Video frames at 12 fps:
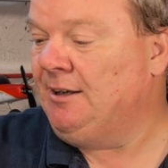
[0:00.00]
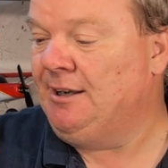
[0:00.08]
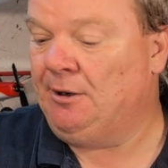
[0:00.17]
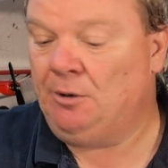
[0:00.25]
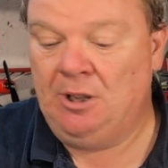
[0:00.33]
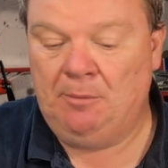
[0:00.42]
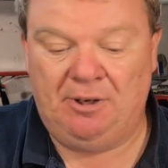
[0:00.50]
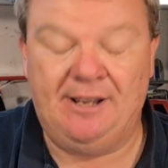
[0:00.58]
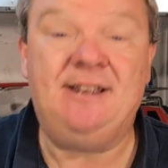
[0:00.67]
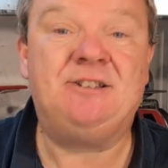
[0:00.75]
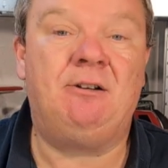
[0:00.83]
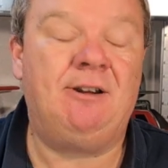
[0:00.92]
Now
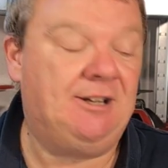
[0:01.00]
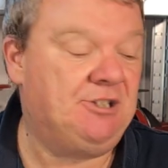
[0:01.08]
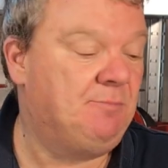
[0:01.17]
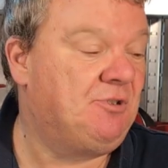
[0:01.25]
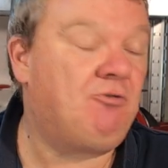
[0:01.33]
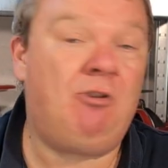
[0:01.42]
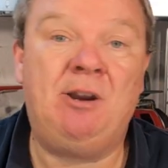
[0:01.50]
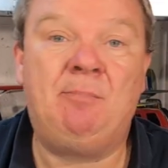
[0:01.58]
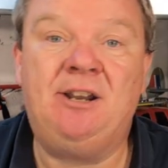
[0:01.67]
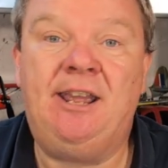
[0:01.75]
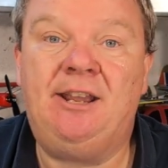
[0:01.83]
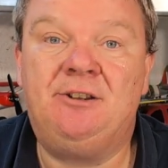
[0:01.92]
please like, subscribe
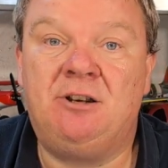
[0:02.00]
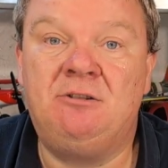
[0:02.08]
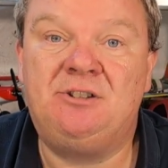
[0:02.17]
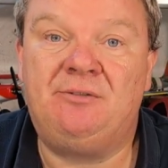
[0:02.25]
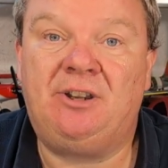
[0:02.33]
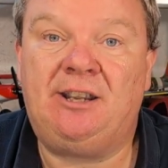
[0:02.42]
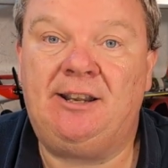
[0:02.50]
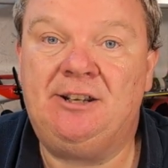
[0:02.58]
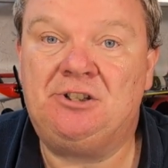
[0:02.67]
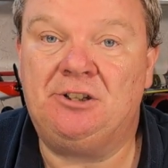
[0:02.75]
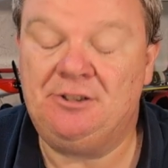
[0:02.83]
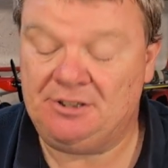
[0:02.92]
and hit
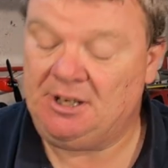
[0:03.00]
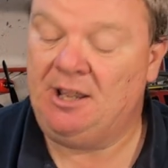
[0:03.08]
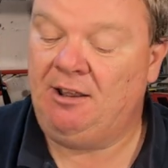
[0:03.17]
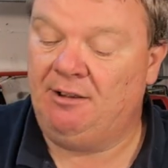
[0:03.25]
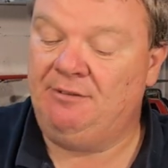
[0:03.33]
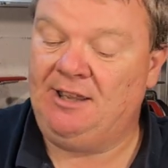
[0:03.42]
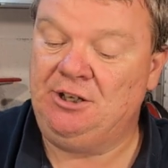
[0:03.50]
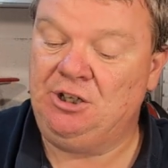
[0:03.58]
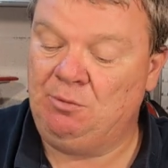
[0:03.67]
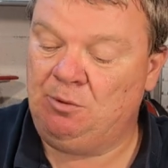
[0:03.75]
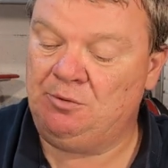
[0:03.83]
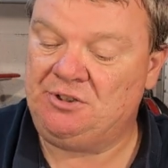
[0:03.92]
notifications, and then
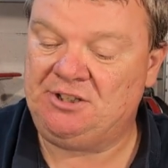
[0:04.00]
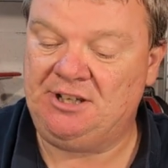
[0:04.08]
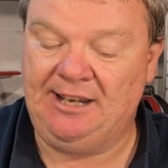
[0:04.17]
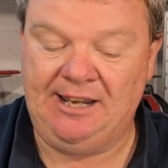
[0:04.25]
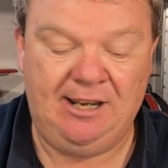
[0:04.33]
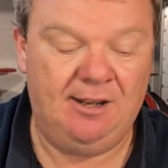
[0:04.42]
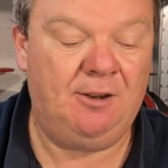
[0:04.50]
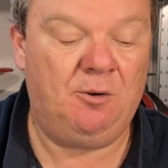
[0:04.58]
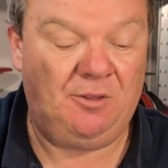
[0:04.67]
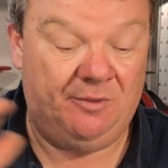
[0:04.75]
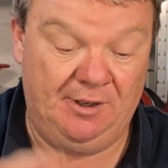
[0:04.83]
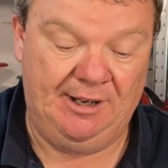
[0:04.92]
you will see
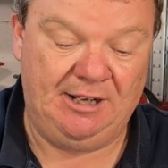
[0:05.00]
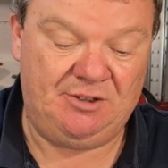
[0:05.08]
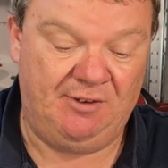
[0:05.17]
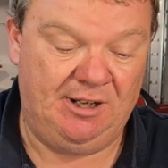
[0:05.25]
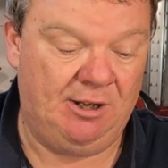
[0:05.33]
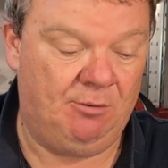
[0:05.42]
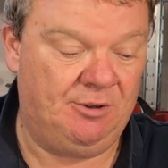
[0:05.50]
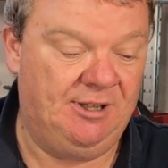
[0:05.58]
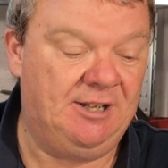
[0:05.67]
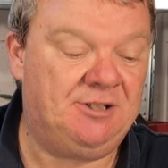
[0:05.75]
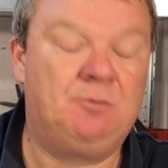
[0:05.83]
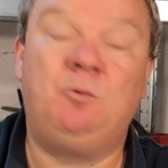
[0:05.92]
the next video on
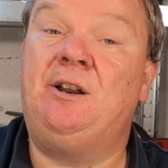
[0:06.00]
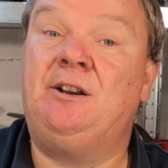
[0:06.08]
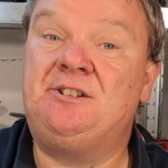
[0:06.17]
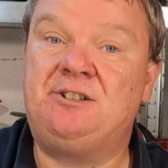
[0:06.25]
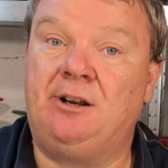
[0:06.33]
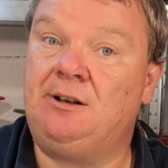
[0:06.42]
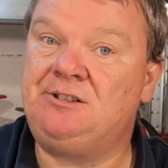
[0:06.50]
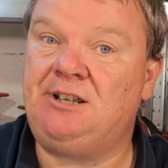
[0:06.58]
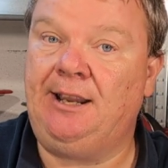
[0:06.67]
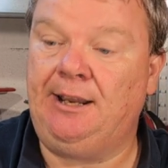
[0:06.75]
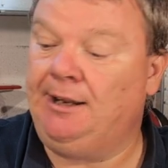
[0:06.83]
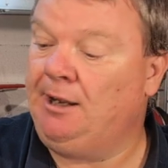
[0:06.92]
this when I start
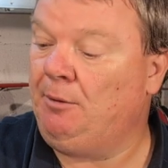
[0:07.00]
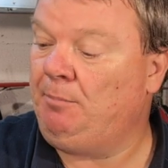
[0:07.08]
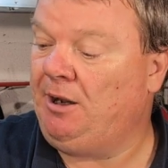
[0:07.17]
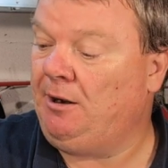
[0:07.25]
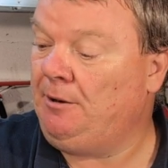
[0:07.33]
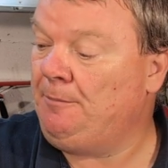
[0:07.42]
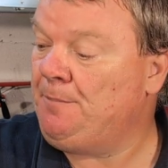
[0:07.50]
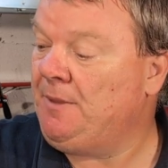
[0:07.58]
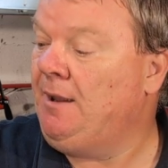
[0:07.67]
taking it apart.